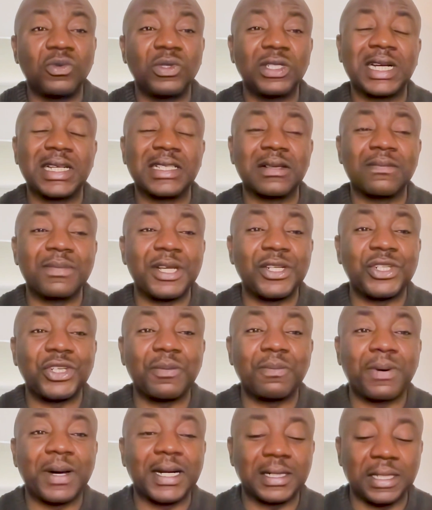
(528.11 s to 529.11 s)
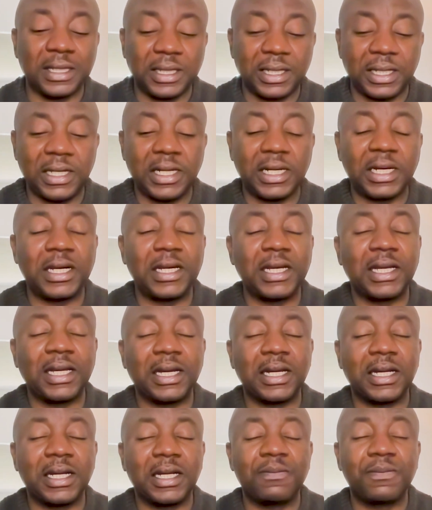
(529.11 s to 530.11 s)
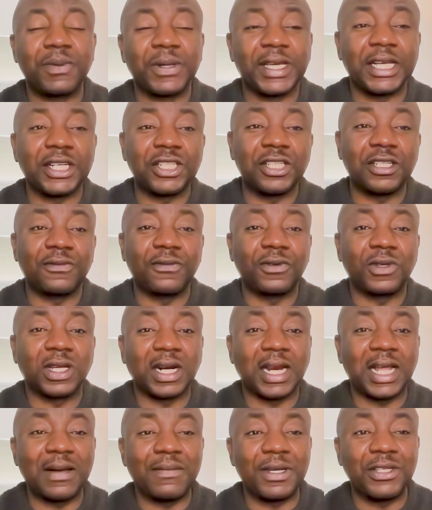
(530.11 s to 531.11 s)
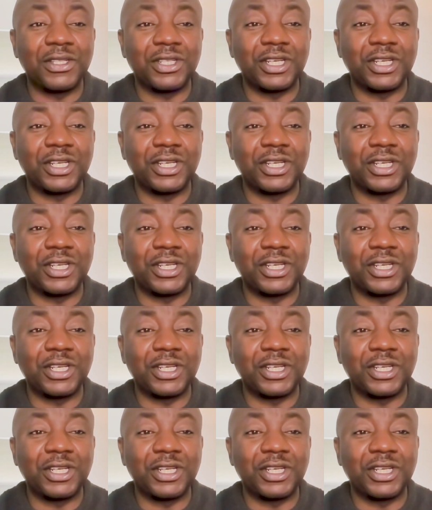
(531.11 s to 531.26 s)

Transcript: which has a major impact implication for the climate